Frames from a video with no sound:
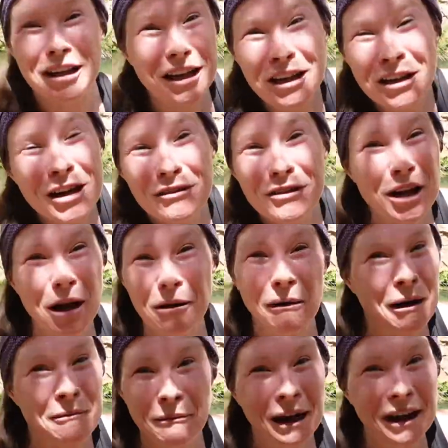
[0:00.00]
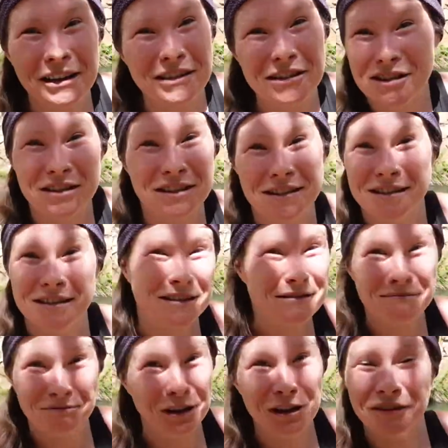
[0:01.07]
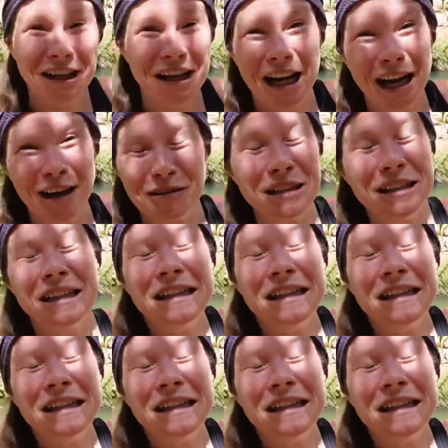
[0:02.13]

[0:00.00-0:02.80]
you never know, I might just love it now.